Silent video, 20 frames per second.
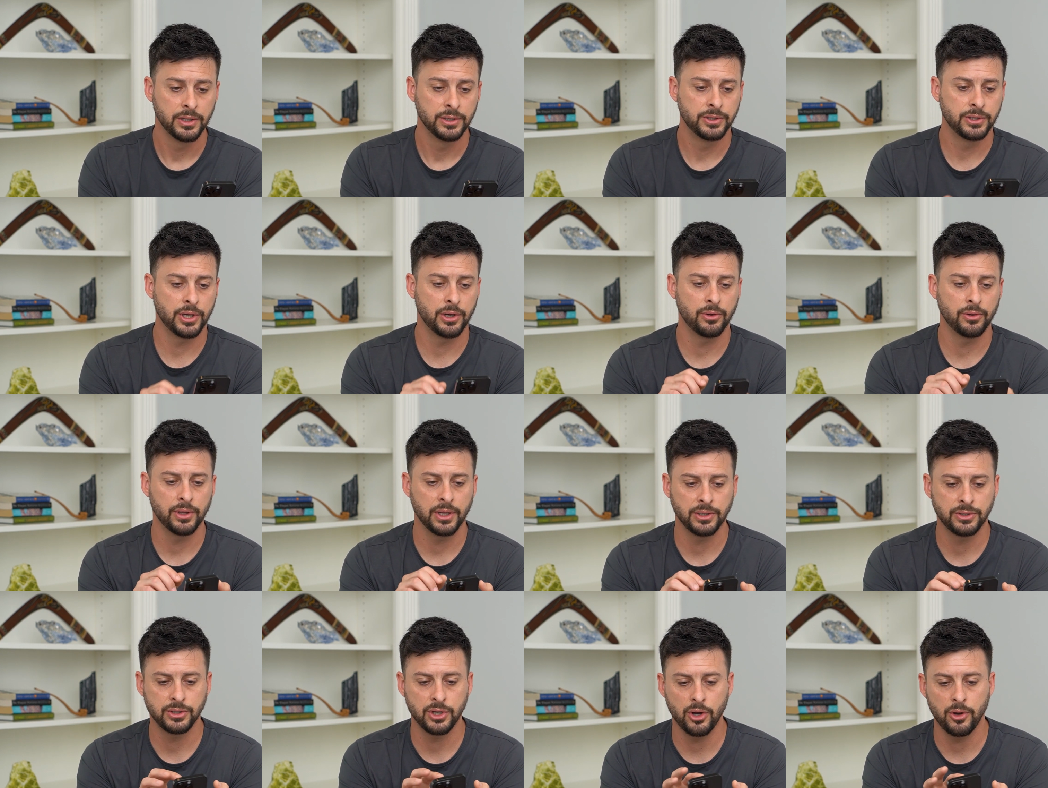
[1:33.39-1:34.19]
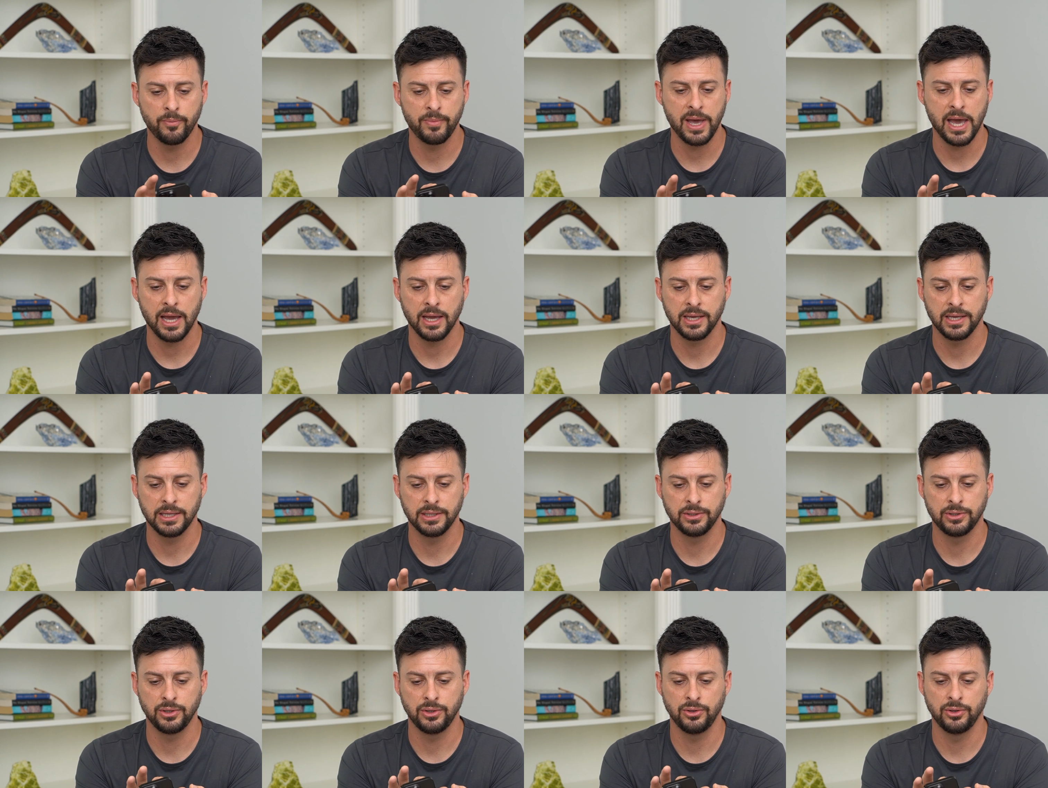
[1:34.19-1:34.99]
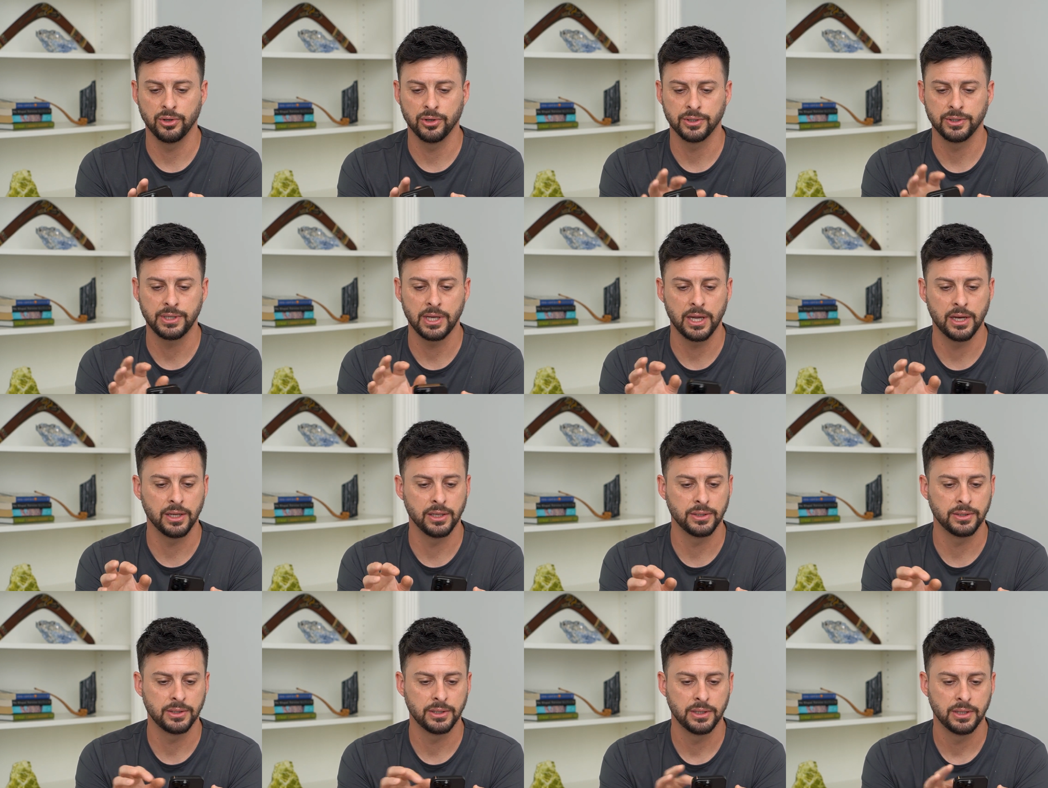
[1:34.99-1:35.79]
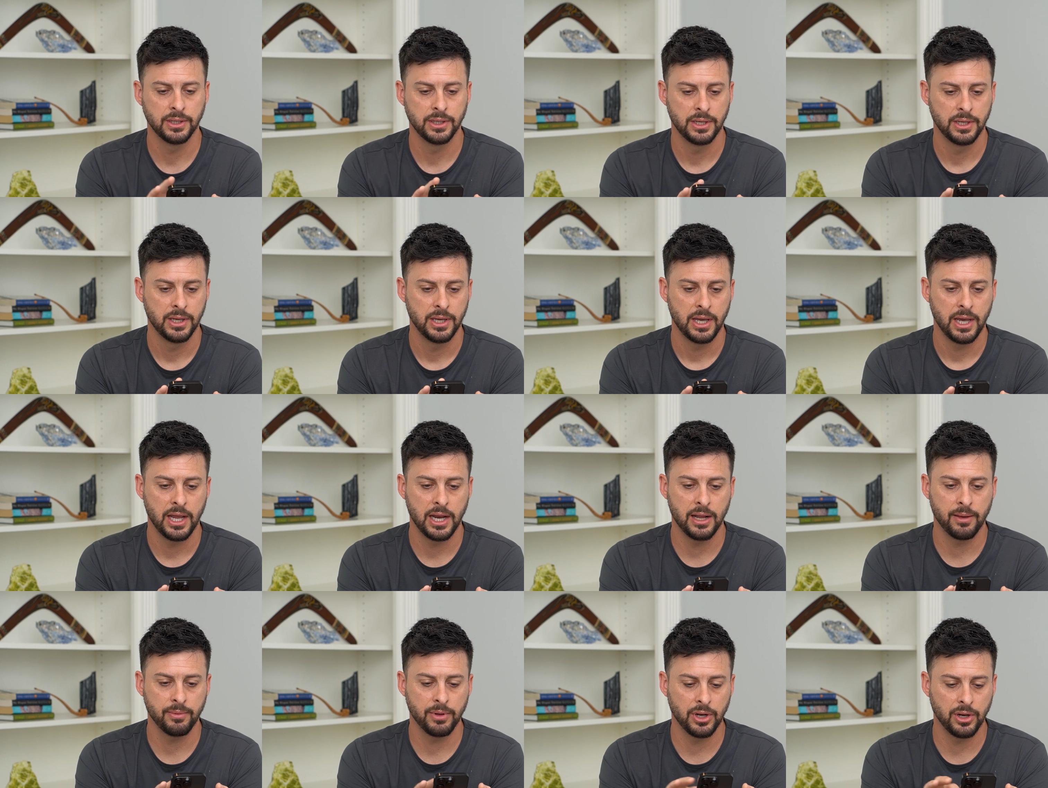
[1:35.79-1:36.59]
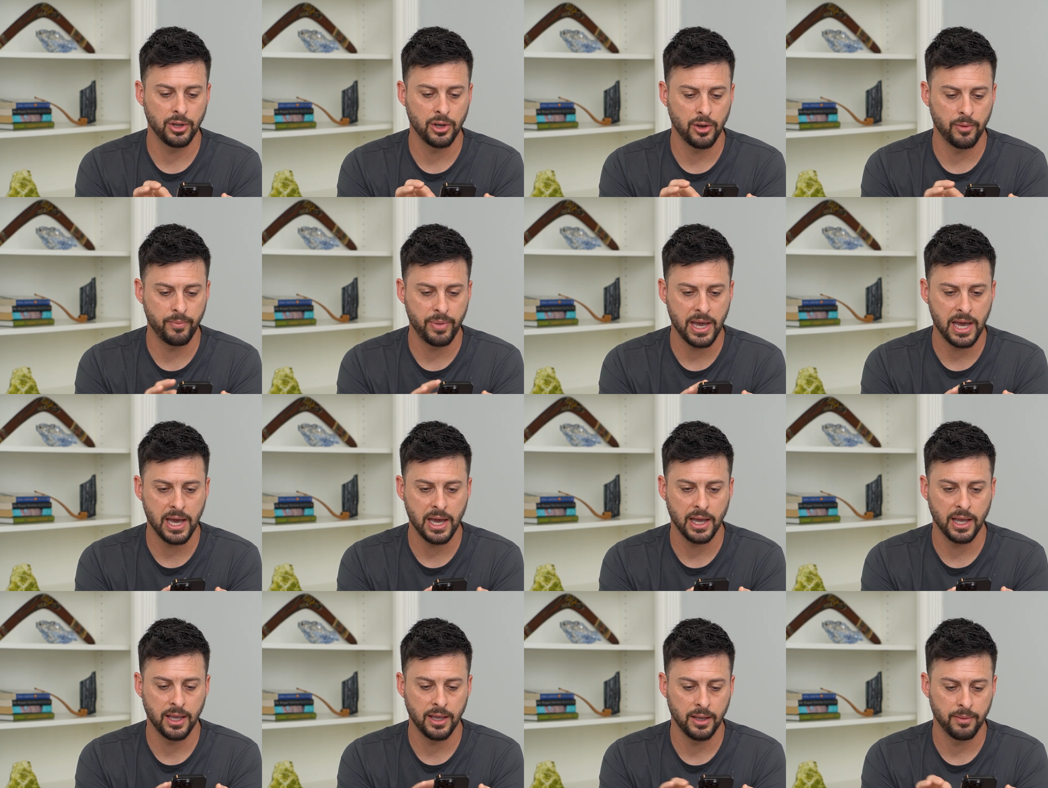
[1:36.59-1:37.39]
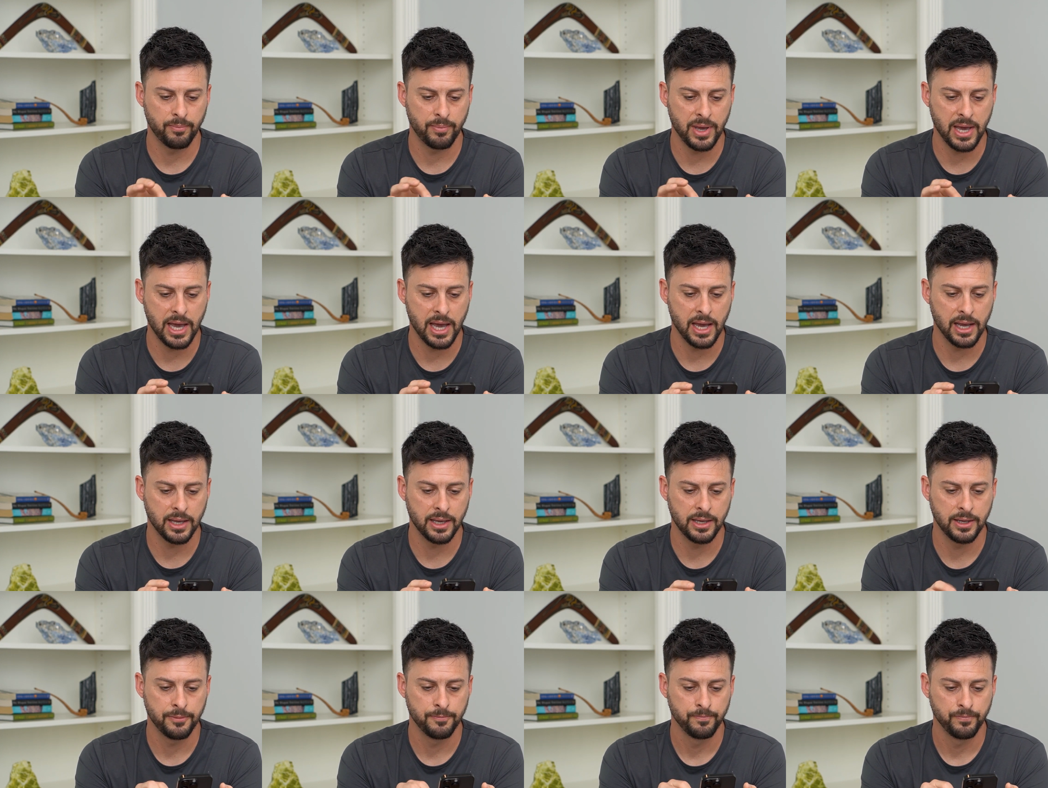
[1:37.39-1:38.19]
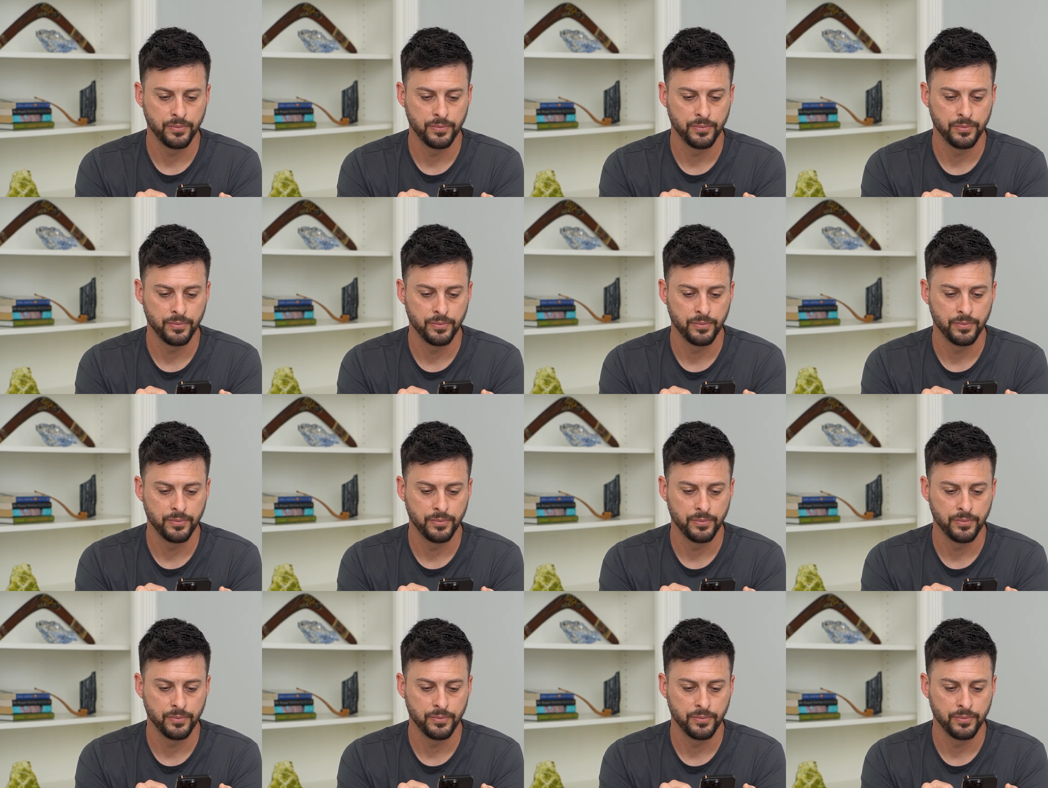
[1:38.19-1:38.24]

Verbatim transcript: So let's go back into your settings and I'm gonna go back, back,